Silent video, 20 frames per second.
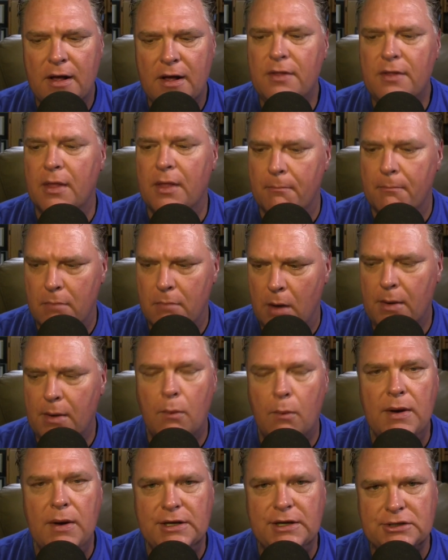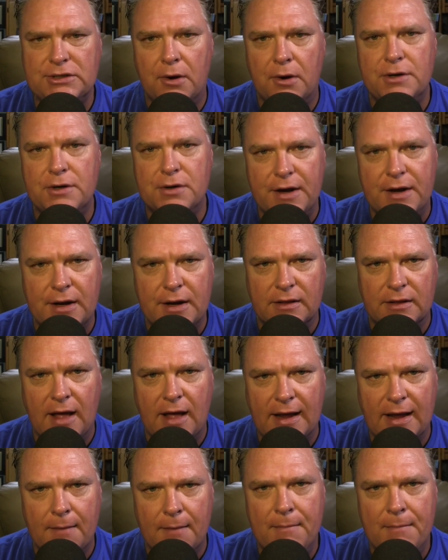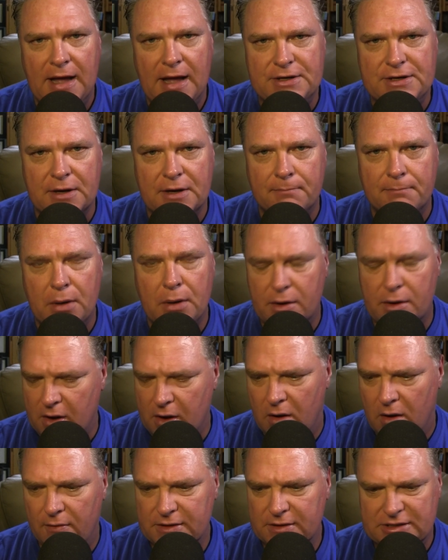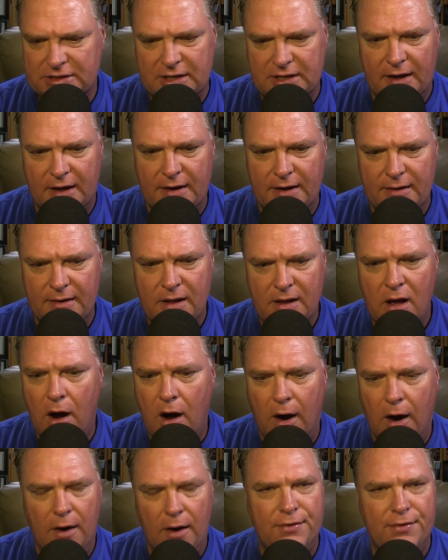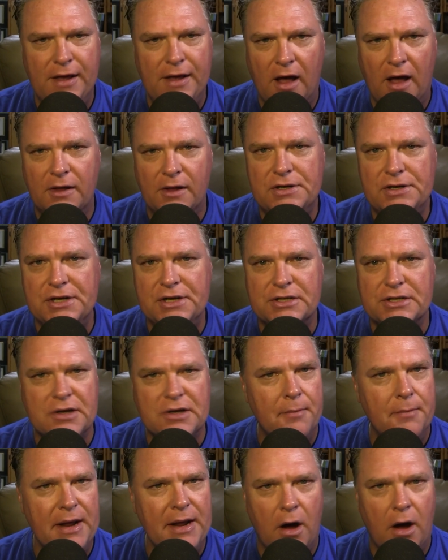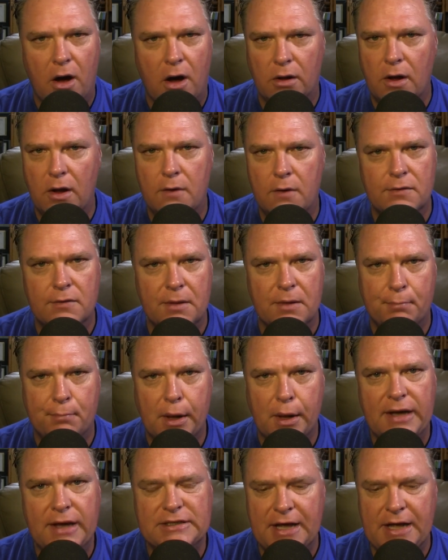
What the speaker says: The moment we start treating it like a magic book, all of a sudden our theology is going to be all over the place.